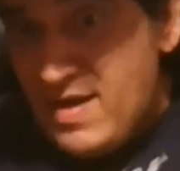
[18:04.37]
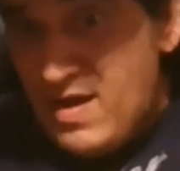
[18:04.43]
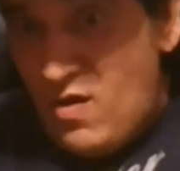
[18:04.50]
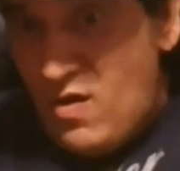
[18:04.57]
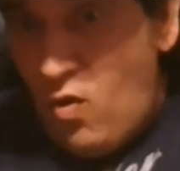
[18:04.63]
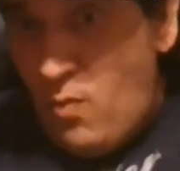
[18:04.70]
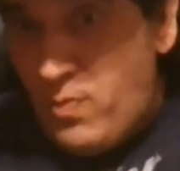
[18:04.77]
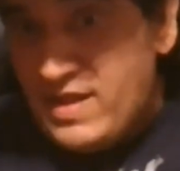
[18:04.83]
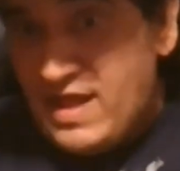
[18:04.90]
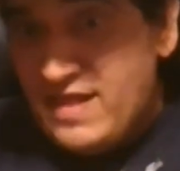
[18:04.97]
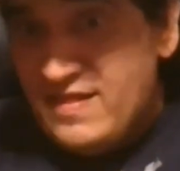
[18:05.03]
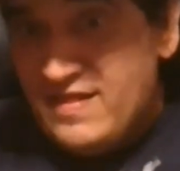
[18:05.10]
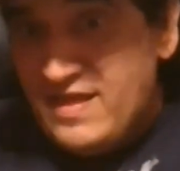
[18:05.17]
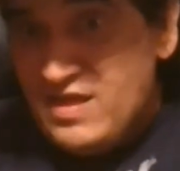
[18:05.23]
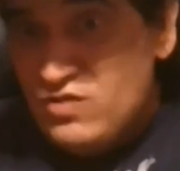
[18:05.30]
open it
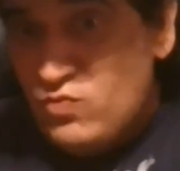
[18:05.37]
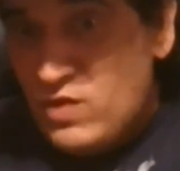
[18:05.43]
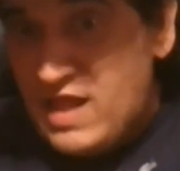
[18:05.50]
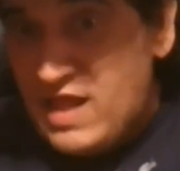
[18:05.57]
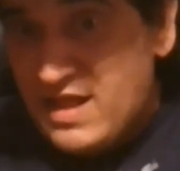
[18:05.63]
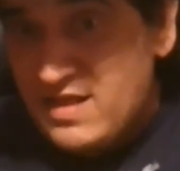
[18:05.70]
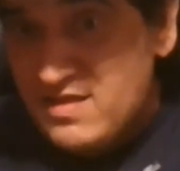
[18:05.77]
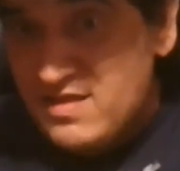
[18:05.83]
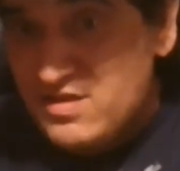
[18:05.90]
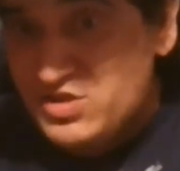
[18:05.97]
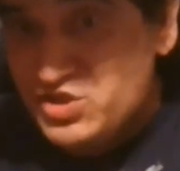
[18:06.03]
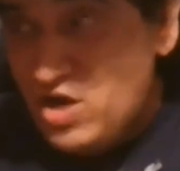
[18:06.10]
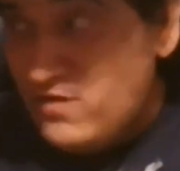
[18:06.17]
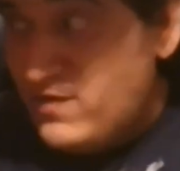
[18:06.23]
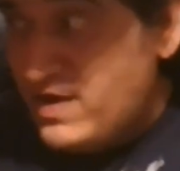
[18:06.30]
this way, like
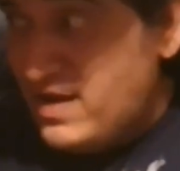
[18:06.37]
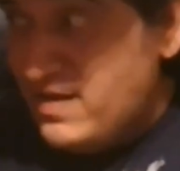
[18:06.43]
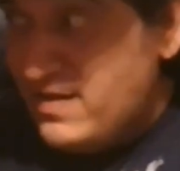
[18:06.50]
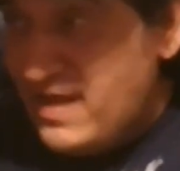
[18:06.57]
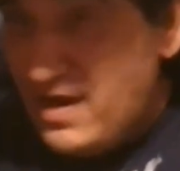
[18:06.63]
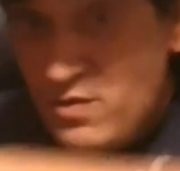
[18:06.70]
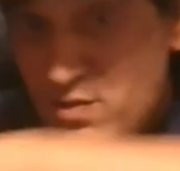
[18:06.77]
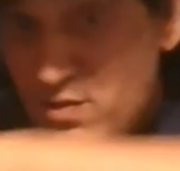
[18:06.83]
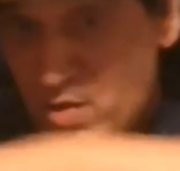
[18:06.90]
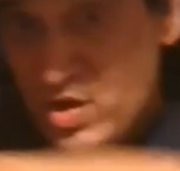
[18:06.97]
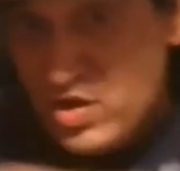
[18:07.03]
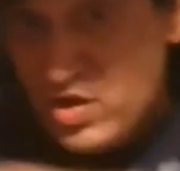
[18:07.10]
shove it in there, because